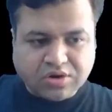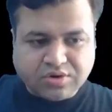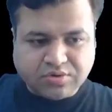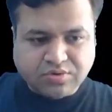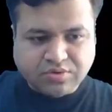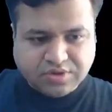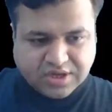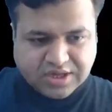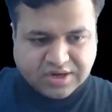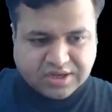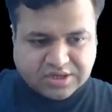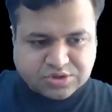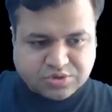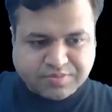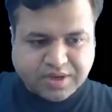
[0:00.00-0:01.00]
2 e
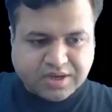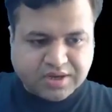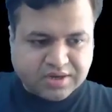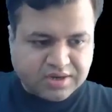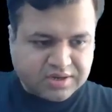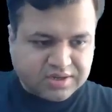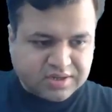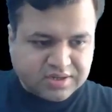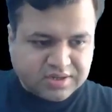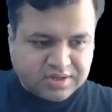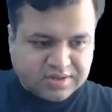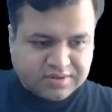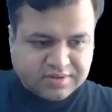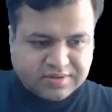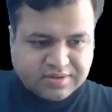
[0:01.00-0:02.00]
raised to power
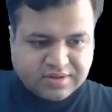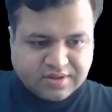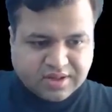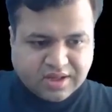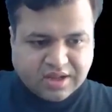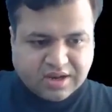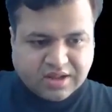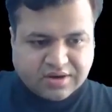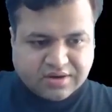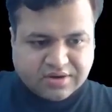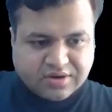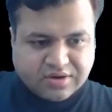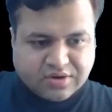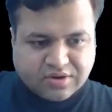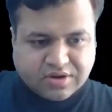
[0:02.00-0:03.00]
ln
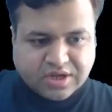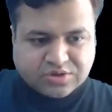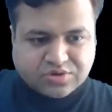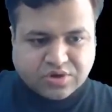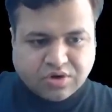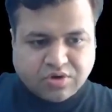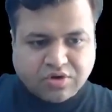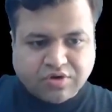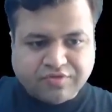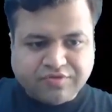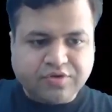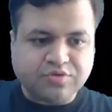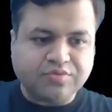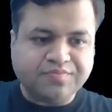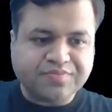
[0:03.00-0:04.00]
natural log of
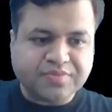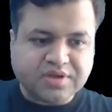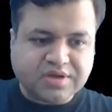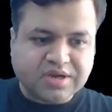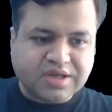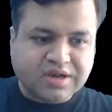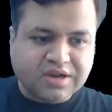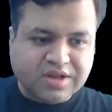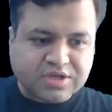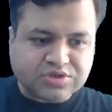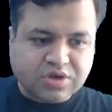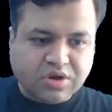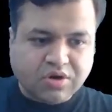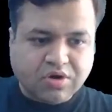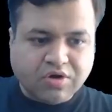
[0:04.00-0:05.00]
2. Clearly
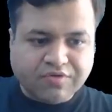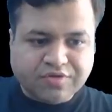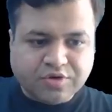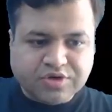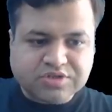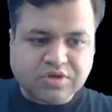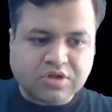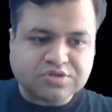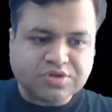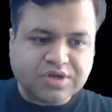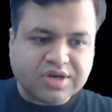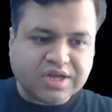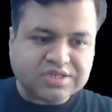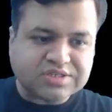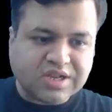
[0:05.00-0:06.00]
natural log of 2 is also
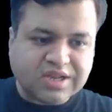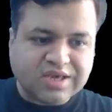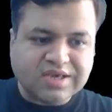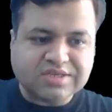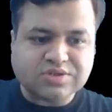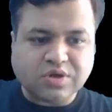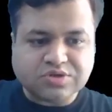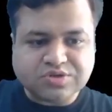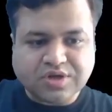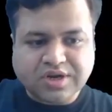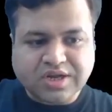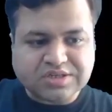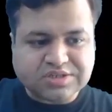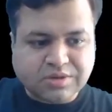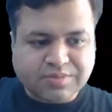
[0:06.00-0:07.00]
irrational, e is also
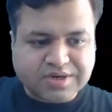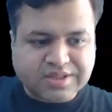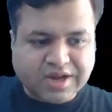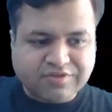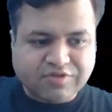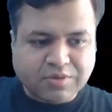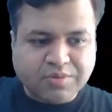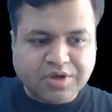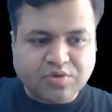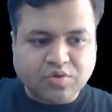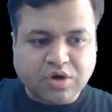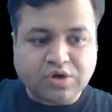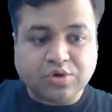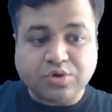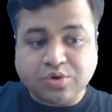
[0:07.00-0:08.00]
irrational, but that will be
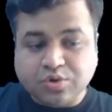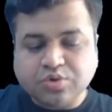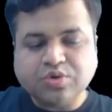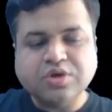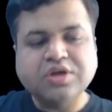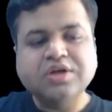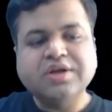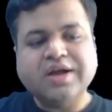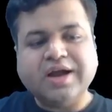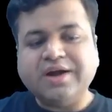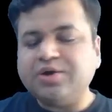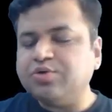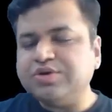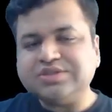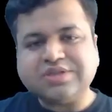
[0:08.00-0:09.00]
2, and
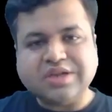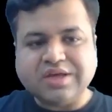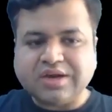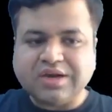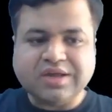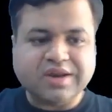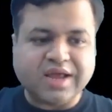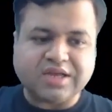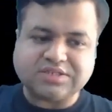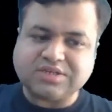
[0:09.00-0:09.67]
2 is clearly rational.